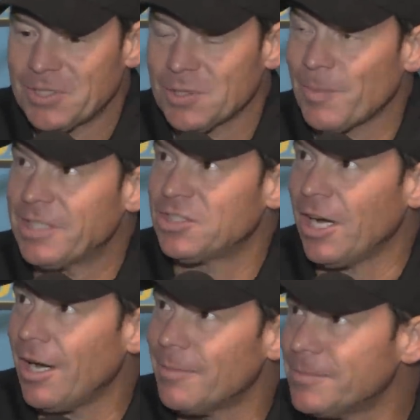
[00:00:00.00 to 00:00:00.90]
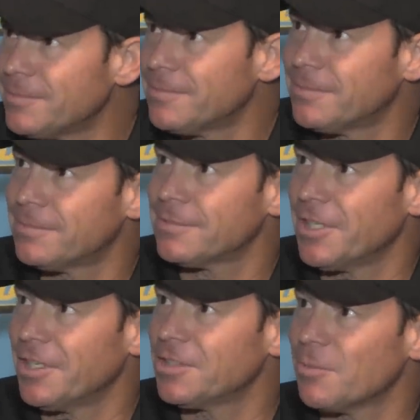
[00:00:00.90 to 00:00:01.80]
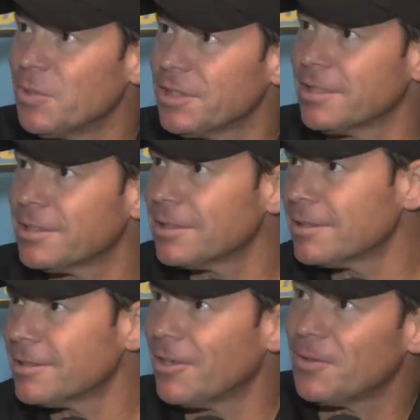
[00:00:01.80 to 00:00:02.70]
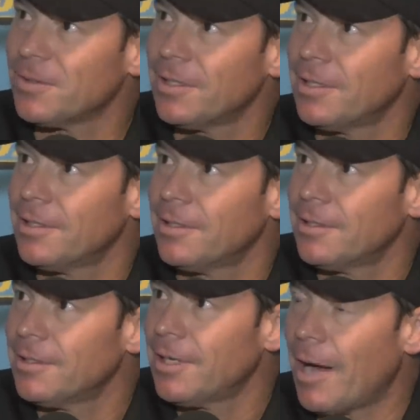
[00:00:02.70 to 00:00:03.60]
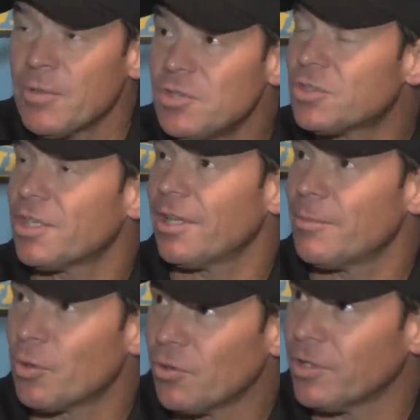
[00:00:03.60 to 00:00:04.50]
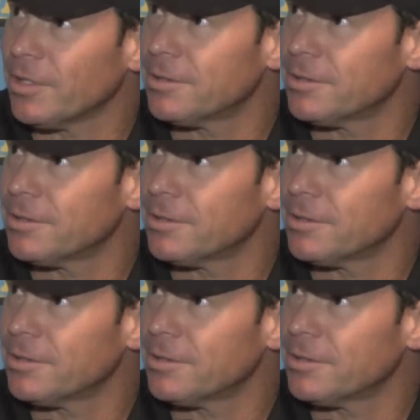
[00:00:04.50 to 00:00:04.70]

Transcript: is my job, and it is a business. So, I'm a UCLA Bruin.